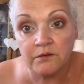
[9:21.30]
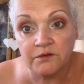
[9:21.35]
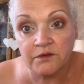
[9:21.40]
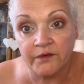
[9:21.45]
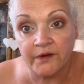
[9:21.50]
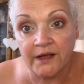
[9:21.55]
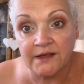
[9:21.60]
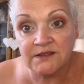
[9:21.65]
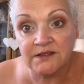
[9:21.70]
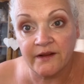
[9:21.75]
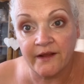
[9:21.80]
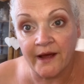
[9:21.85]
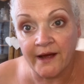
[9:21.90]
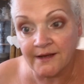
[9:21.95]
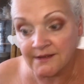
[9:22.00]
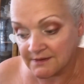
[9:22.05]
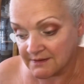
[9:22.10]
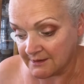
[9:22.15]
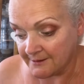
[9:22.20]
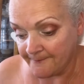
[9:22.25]
that's
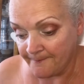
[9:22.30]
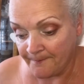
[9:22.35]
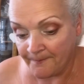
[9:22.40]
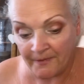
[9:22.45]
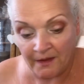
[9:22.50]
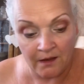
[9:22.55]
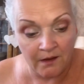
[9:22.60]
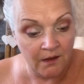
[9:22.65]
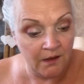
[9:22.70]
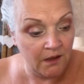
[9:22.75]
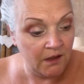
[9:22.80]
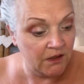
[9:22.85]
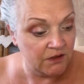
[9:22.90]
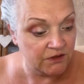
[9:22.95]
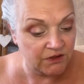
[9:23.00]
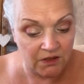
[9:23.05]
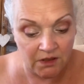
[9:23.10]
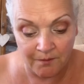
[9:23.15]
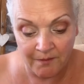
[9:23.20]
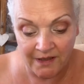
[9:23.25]
that.
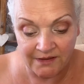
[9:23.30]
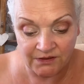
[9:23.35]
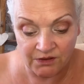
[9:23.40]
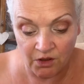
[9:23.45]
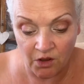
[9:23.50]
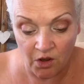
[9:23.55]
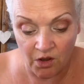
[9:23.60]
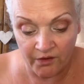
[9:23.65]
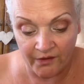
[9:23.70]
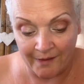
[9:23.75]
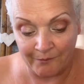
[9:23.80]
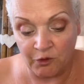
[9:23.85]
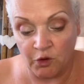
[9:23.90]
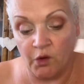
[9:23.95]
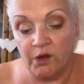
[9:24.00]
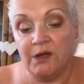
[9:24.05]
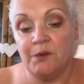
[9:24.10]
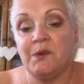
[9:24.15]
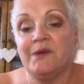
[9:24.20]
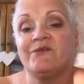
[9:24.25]
So the mascara that I'm
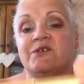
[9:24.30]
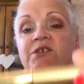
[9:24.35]
going in with